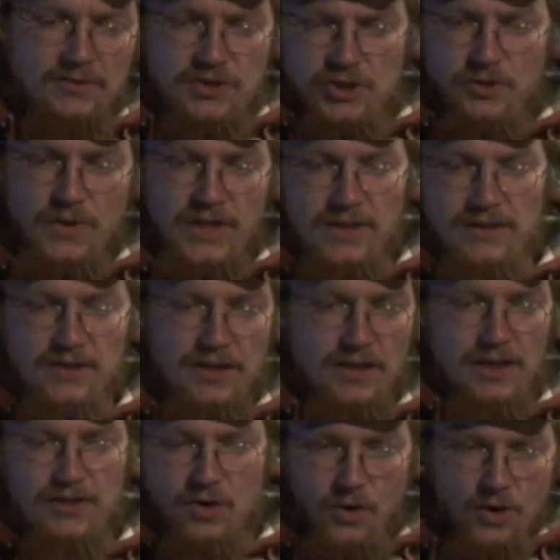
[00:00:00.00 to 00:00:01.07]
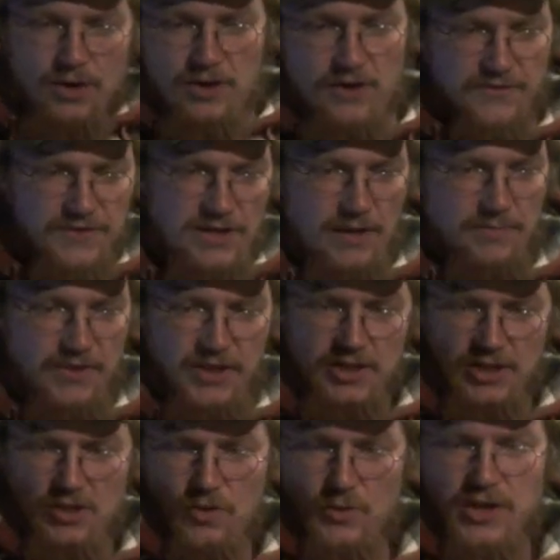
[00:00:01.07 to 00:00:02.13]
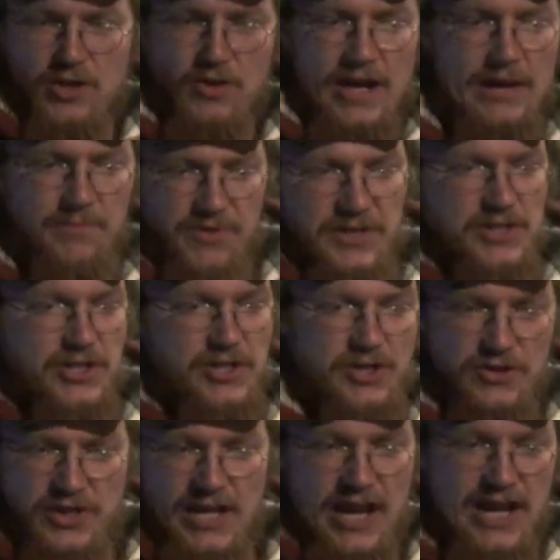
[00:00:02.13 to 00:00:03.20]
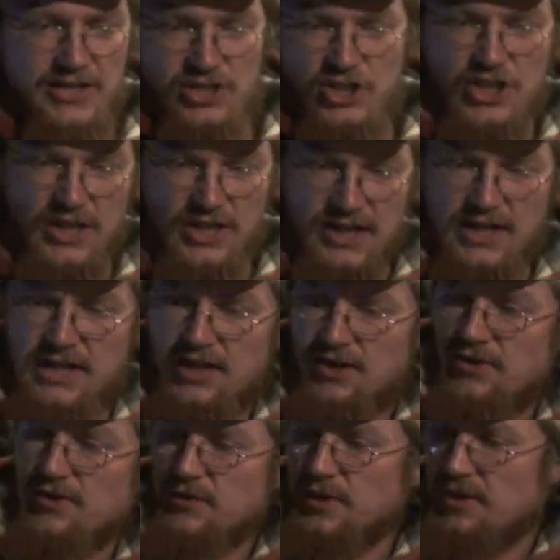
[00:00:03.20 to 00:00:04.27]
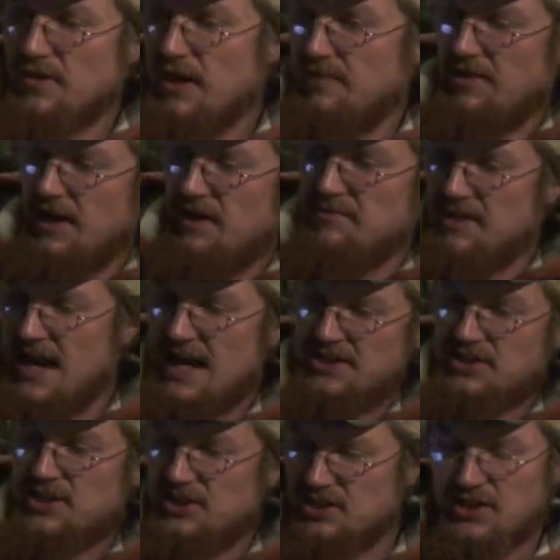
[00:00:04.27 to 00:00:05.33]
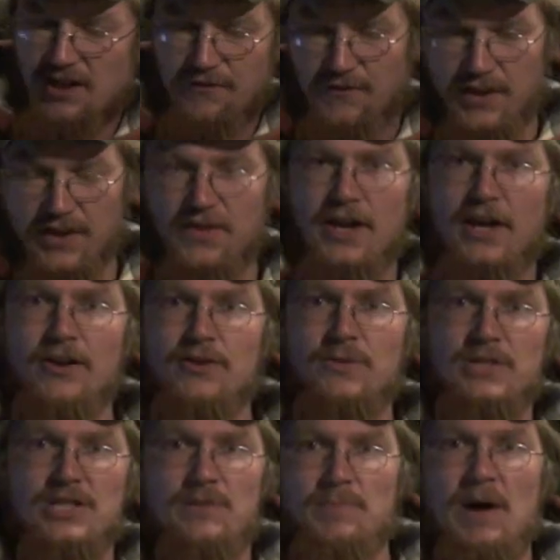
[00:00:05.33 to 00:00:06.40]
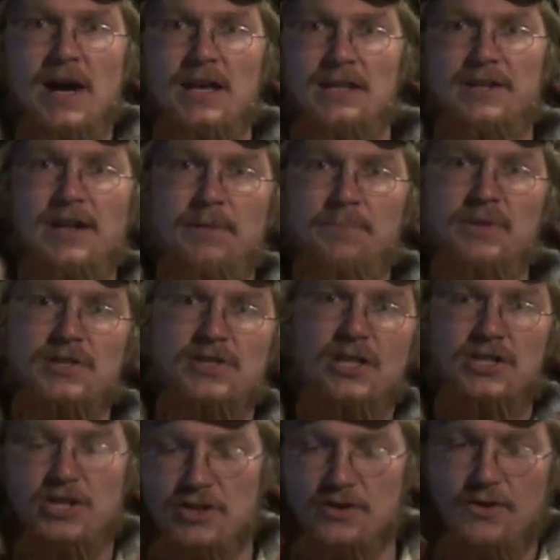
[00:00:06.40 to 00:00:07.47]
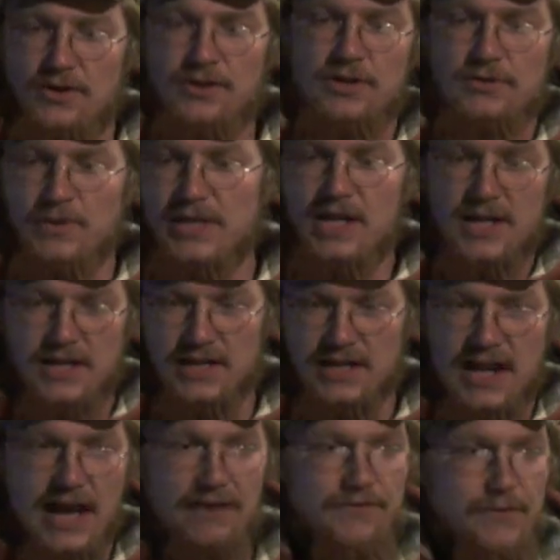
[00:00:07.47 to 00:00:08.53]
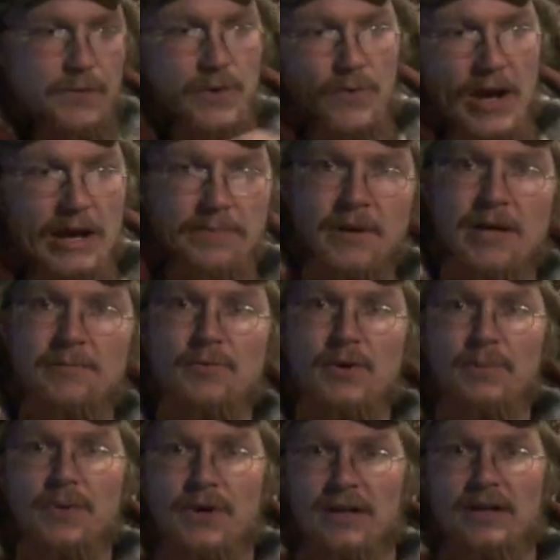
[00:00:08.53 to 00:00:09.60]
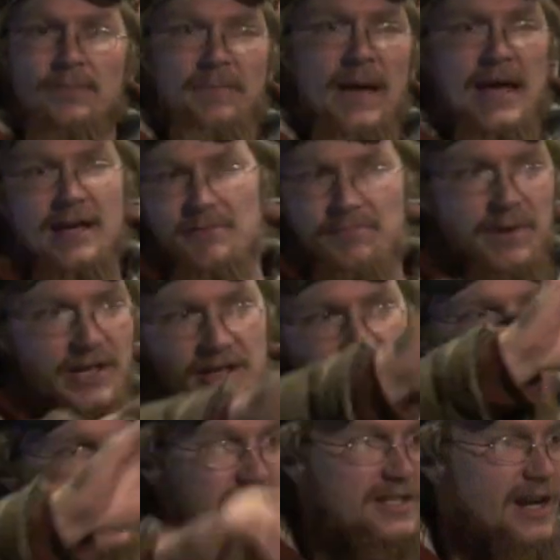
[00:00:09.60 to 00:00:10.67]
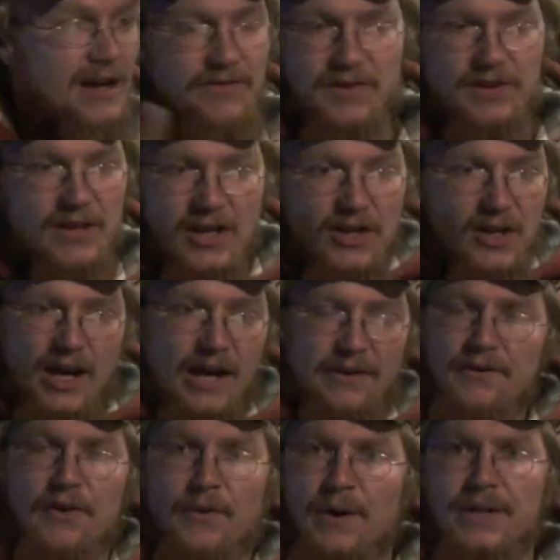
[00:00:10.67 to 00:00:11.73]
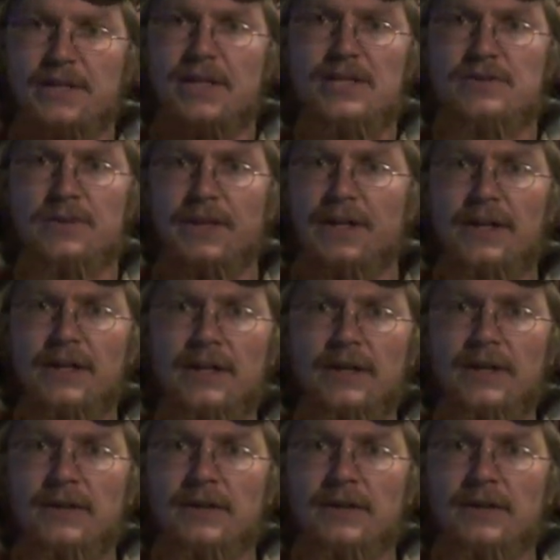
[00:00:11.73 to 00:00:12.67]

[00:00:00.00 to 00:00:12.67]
doing the an order of something, you know, we grab this dirty ass shit out of here and we grab that nasty stuff out of there and we just pile it up in such an order and we cut it in half and we wrap it up and we put it in a bag and Buddy takes it off and I don't know what he does with it.